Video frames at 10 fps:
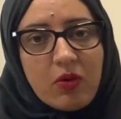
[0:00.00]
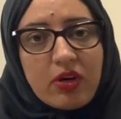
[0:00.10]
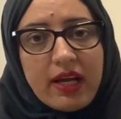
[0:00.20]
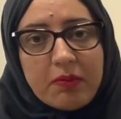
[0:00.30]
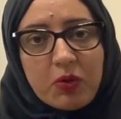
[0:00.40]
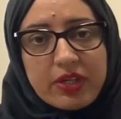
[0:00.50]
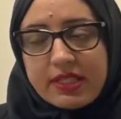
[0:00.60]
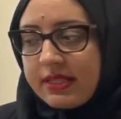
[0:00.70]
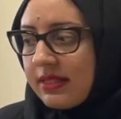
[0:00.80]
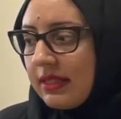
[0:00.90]
or MOE
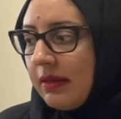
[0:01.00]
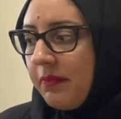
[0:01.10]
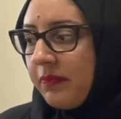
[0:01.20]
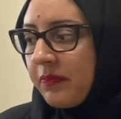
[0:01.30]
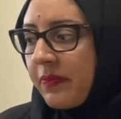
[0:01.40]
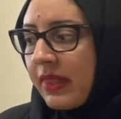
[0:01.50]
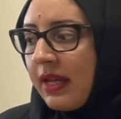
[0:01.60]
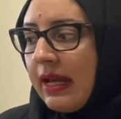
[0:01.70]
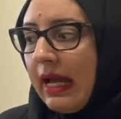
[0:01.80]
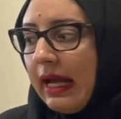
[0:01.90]
system,
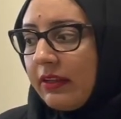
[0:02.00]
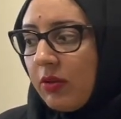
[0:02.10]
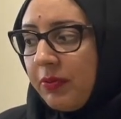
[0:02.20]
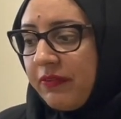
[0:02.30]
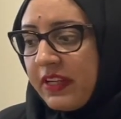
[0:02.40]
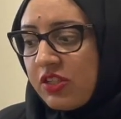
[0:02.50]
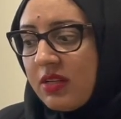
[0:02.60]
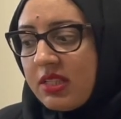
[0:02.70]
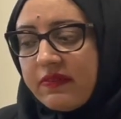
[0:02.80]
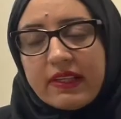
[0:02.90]
and your professional
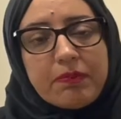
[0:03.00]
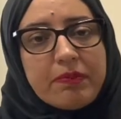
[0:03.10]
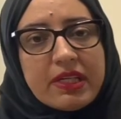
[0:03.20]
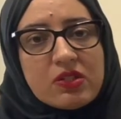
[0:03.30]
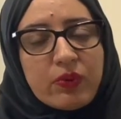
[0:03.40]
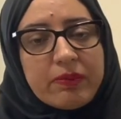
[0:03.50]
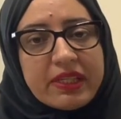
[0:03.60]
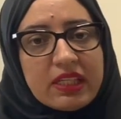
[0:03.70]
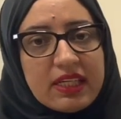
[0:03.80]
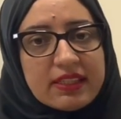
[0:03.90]
development will be
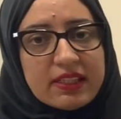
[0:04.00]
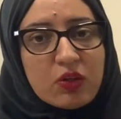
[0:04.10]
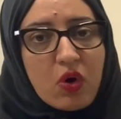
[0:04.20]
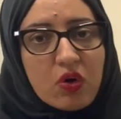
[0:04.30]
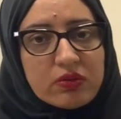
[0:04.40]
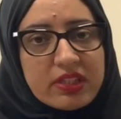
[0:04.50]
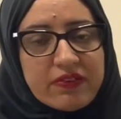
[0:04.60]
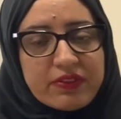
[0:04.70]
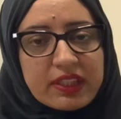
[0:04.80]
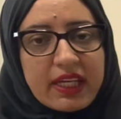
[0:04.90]
needed only
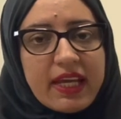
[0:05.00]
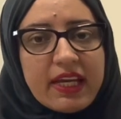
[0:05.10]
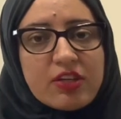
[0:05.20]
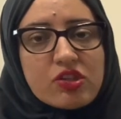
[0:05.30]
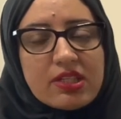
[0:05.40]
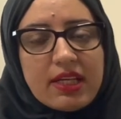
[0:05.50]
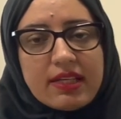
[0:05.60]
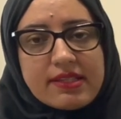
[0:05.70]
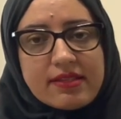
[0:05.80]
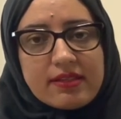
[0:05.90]
for
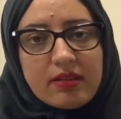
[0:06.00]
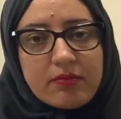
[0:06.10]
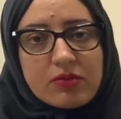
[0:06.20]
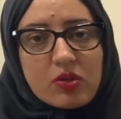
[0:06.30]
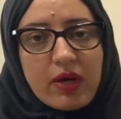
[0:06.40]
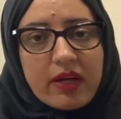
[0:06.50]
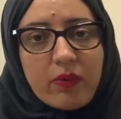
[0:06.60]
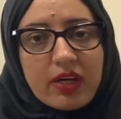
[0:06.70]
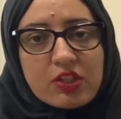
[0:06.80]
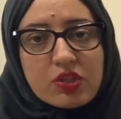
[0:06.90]
KHDA system. So I
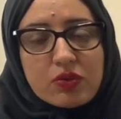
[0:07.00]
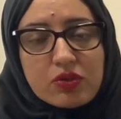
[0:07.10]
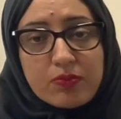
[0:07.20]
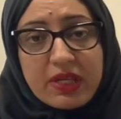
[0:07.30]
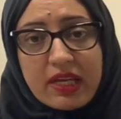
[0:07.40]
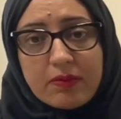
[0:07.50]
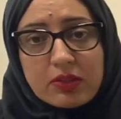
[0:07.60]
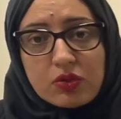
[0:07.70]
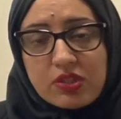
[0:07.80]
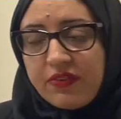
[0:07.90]
want you to be able to
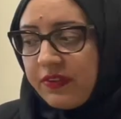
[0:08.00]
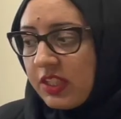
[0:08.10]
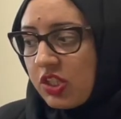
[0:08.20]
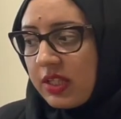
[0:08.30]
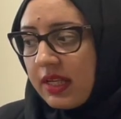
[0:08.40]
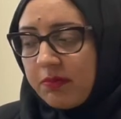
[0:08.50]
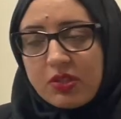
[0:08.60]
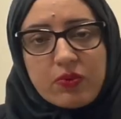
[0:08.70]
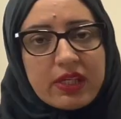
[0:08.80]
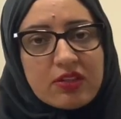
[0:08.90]
differentiate
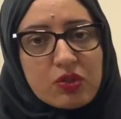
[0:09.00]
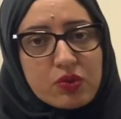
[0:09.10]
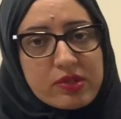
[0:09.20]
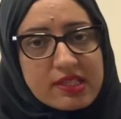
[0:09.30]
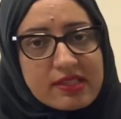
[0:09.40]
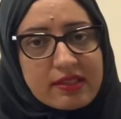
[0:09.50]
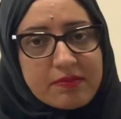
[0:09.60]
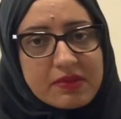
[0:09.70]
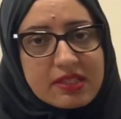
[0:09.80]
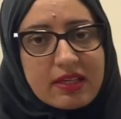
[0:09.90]
between the 2 systems.
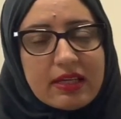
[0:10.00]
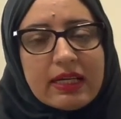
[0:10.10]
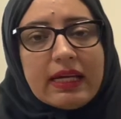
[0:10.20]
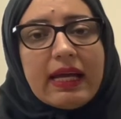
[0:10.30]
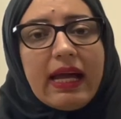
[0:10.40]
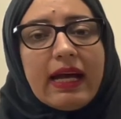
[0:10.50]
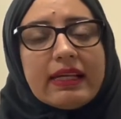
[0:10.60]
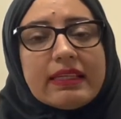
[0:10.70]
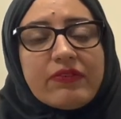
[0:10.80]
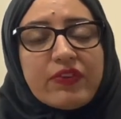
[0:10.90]
And
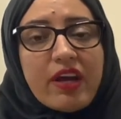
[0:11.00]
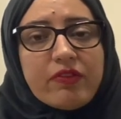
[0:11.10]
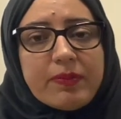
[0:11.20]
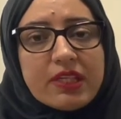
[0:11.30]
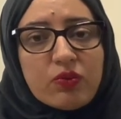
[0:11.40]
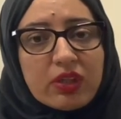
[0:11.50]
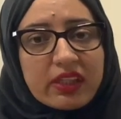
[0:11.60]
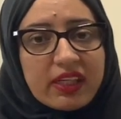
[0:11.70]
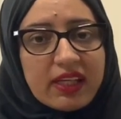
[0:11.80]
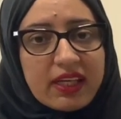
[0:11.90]
for everybody
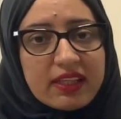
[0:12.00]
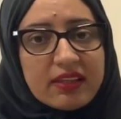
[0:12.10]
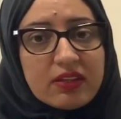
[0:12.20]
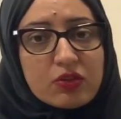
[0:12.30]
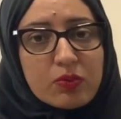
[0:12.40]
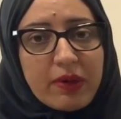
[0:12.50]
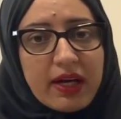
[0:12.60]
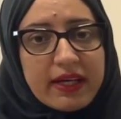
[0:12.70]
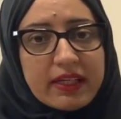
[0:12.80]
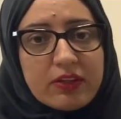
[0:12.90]
working in
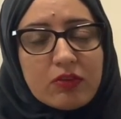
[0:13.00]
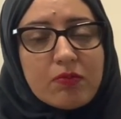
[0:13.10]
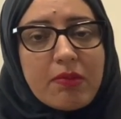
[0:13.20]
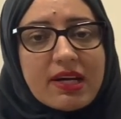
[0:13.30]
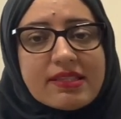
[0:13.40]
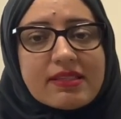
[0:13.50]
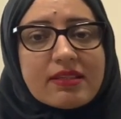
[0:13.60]
Dubai, you must